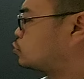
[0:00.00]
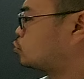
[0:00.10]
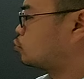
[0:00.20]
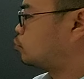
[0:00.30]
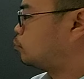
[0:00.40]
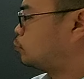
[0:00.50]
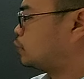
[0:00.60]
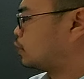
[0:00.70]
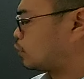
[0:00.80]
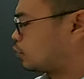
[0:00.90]
to
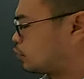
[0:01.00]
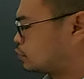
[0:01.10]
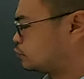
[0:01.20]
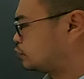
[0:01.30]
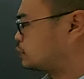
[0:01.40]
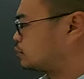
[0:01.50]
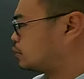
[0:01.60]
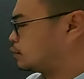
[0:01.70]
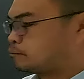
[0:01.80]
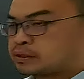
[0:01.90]
put a cross first,
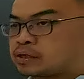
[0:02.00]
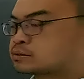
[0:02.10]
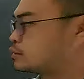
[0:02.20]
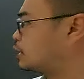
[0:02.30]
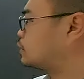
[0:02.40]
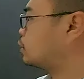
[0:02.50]
because later